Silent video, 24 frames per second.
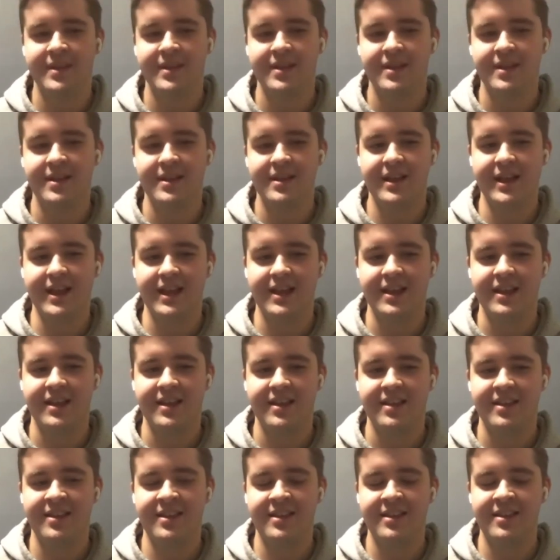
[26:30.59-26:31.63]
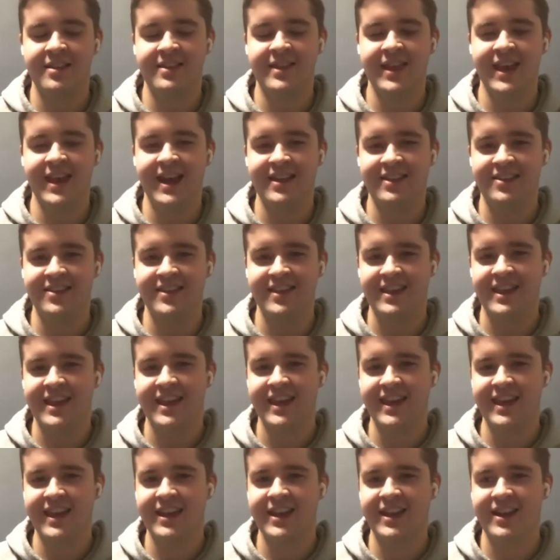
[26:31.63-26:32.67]
like that the
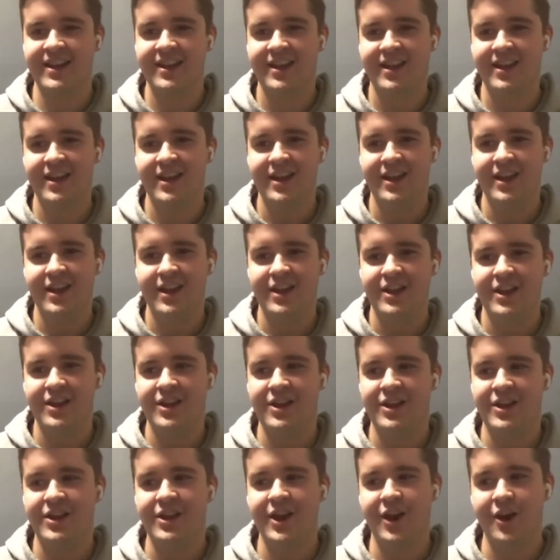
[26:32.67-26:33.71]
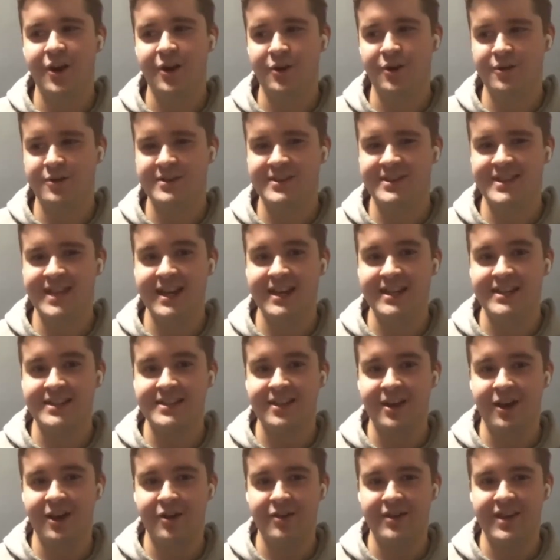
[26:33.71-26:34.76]
kid knows that it's
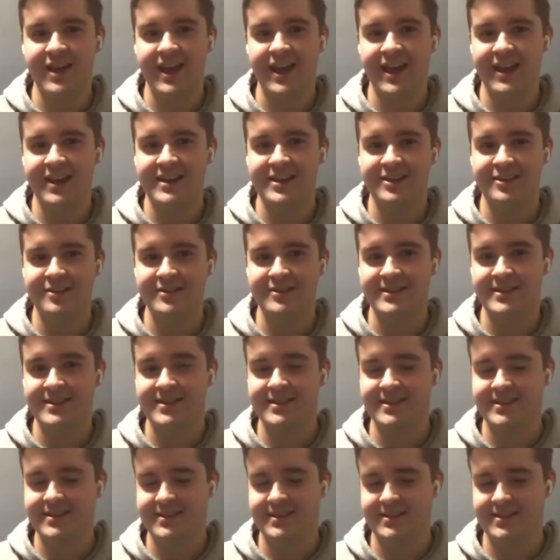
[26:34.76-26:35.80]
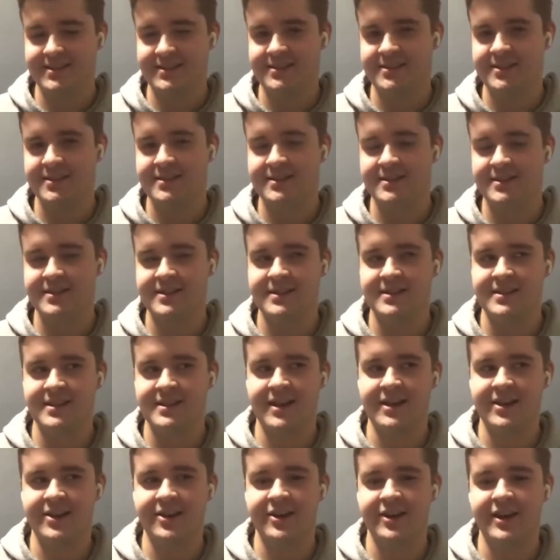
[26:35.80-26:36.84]
okay to
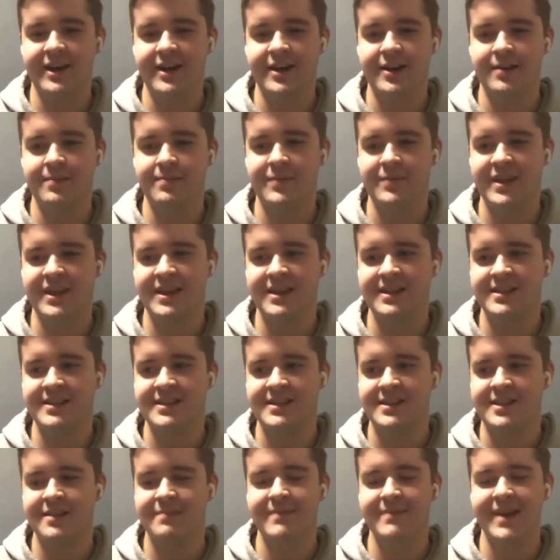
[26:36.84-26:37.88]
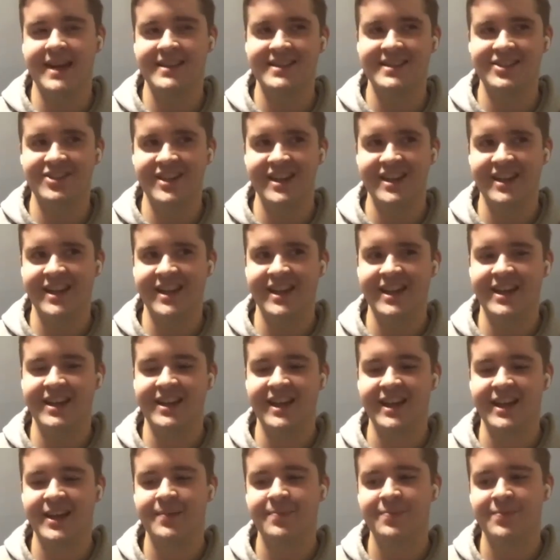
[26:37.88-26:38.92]
stutter um because the messaging it can
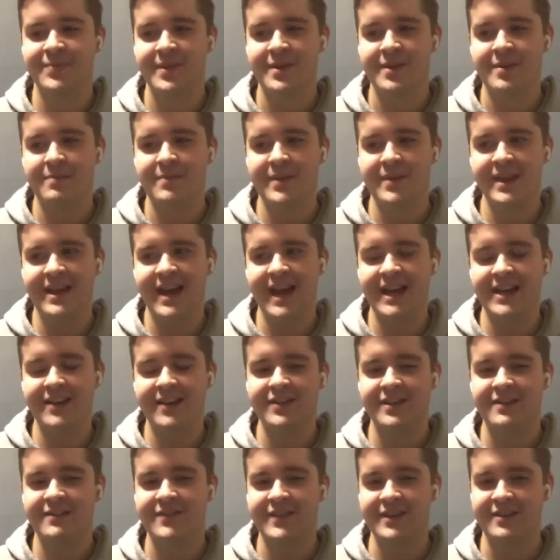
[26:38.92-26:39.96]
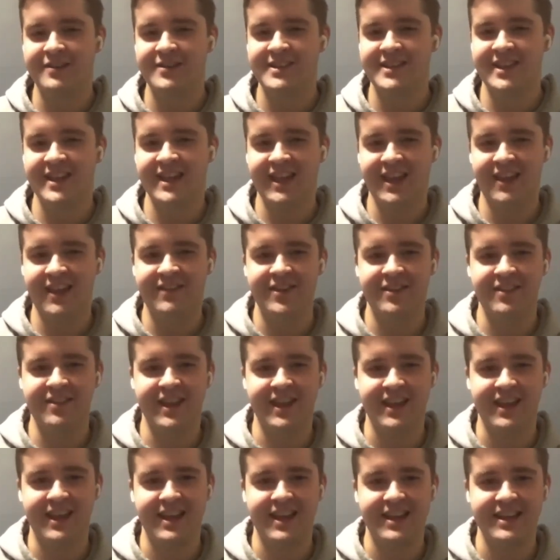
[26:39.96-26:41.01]
like be kind of confusing if you
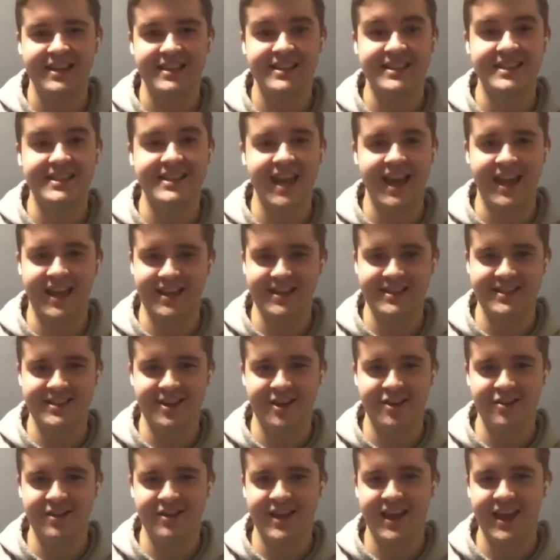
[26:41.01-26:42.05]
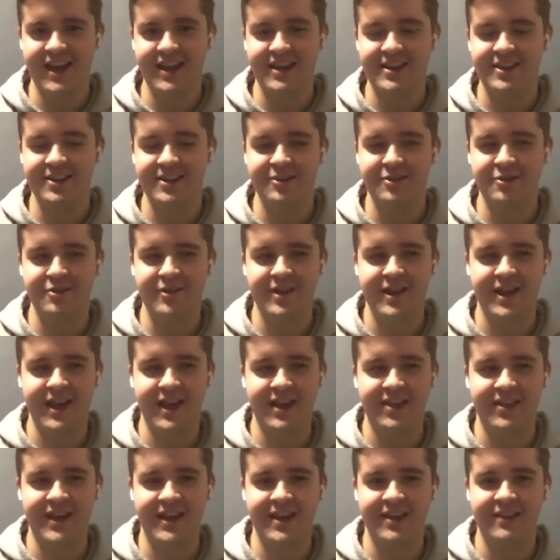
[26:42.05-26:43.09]
like say it's okay to
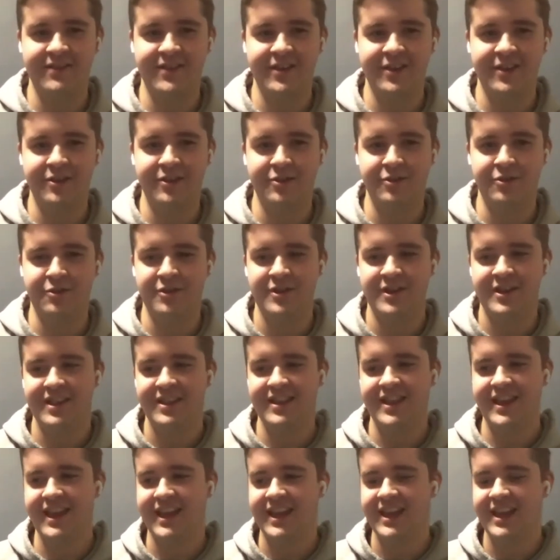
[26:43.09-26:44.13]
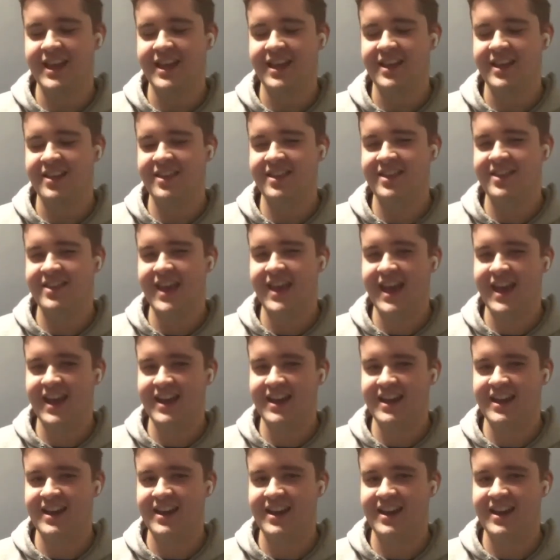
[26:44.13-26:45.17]
and then if you like
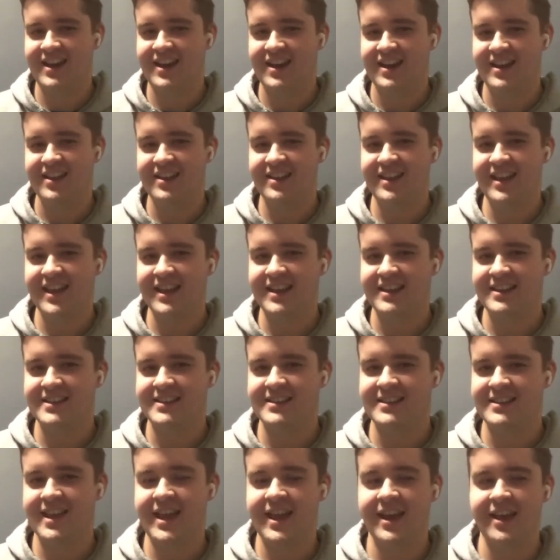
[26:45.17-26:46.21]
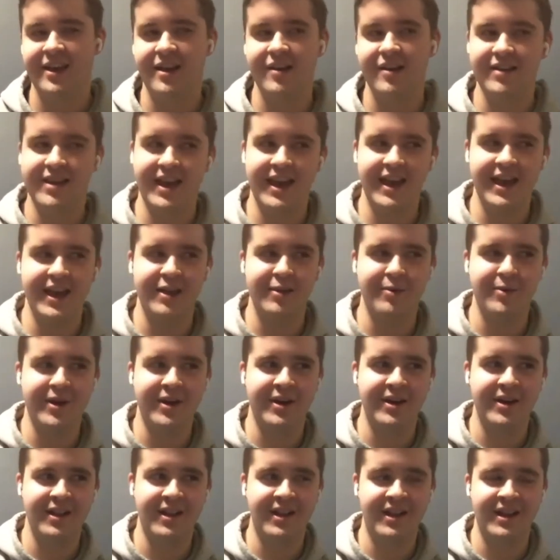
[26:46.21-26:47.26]
then like say, okay,
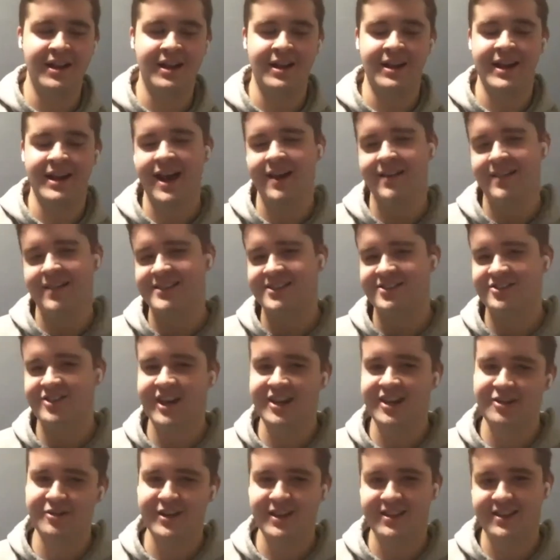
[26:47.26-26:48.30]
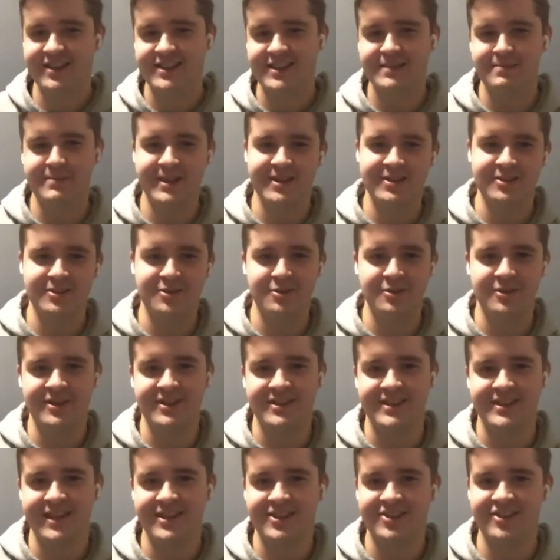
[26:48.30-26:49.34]
well now let's try doing these speech
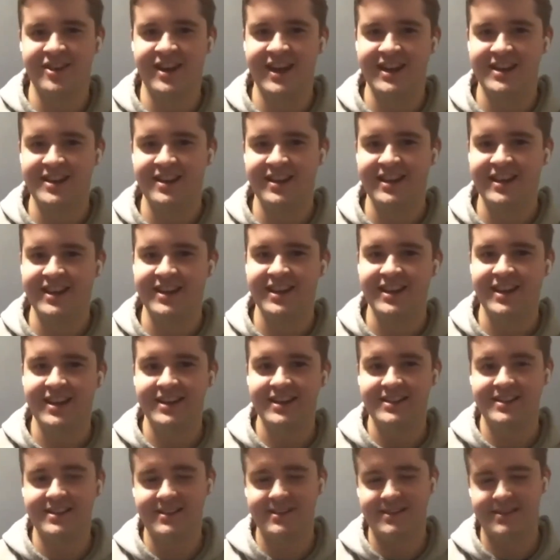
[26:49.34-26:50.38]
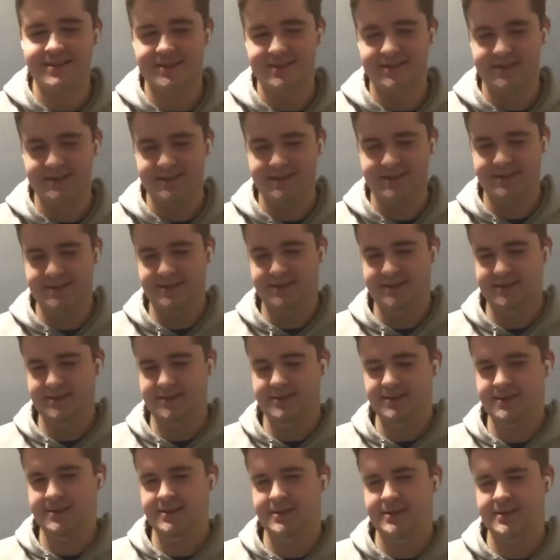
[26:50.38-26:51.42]
tools and try to like
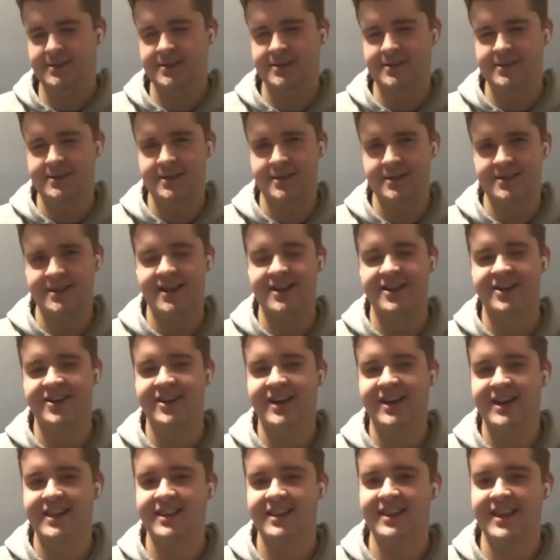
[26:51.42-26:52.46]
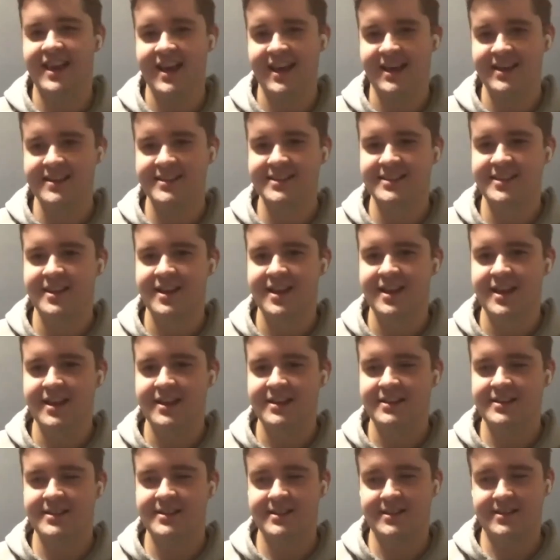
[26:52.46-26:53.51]
stutter less.
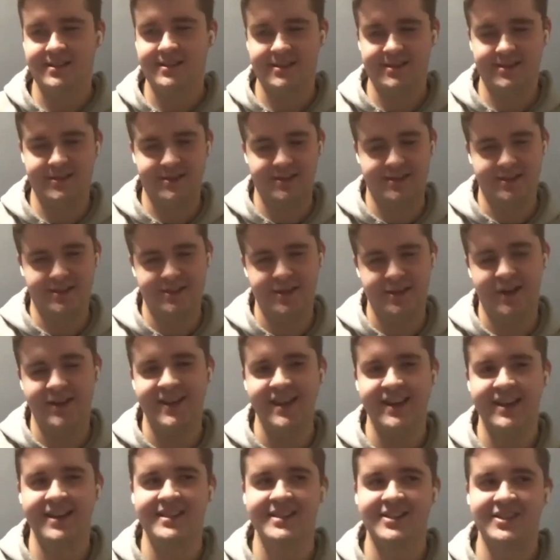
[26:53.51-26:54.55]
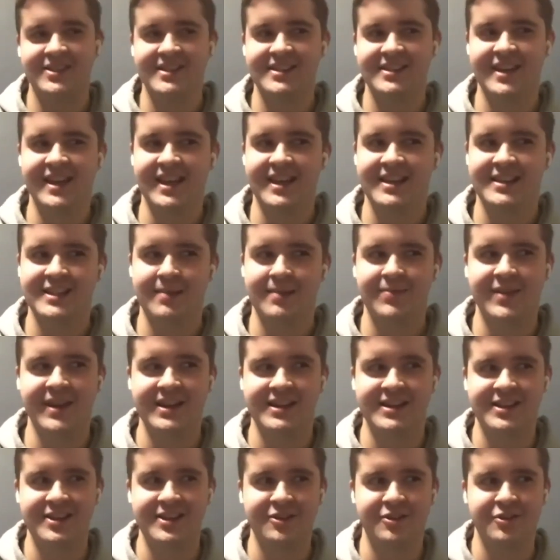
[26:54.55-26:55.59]
So I think it's just like something
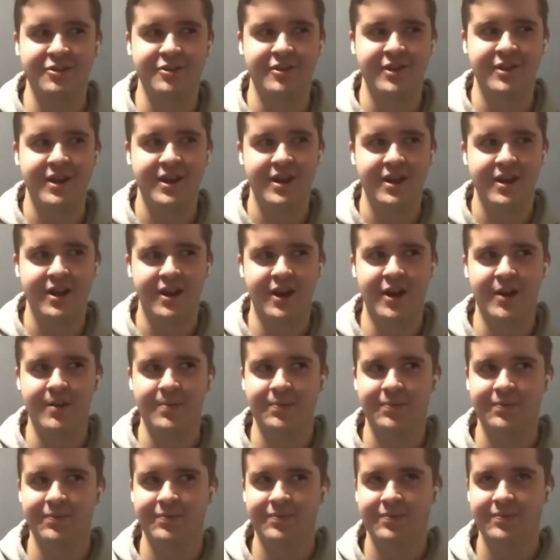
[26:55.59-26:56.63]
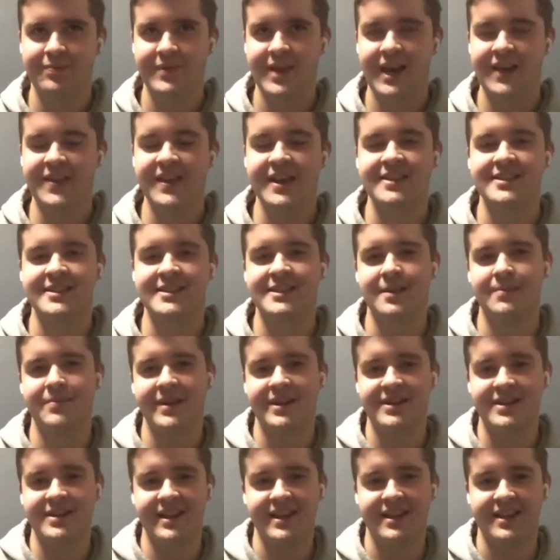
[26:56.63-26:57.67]
to, um, I think it's just
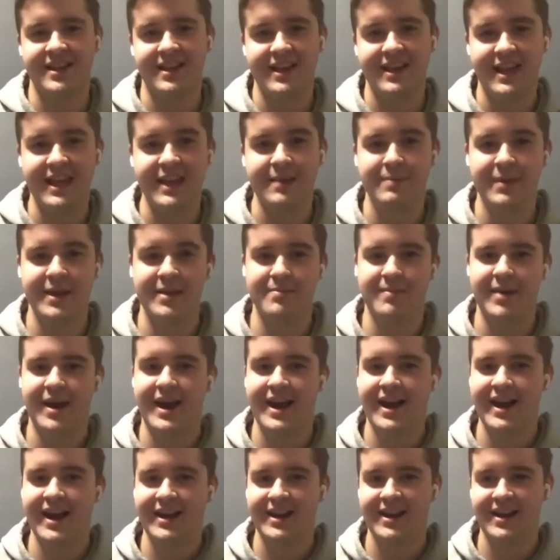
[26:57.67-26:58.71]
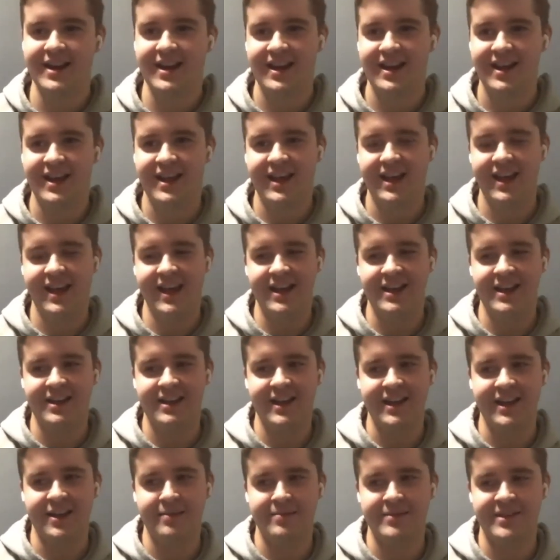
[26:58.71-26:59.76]
something to like keep in mind and
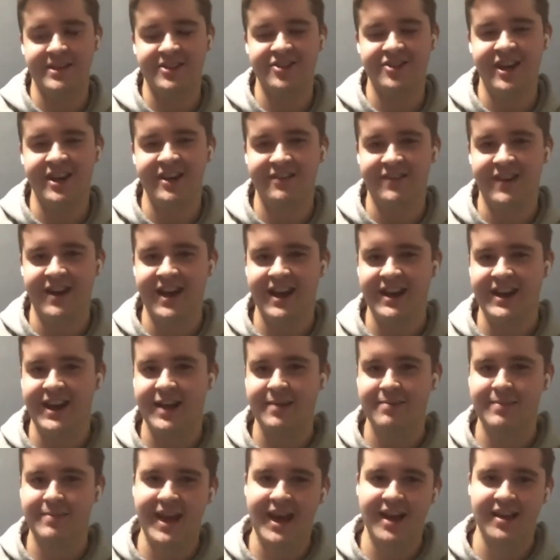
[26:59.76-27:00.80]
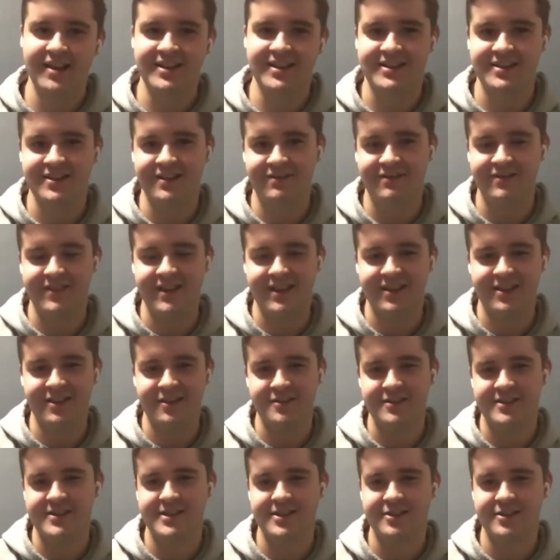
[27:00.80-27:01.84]
like um to try to find a balance of like
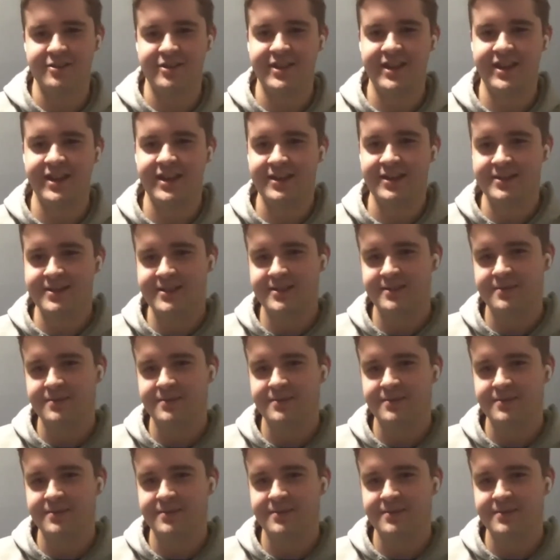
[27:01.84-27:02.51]
those two things.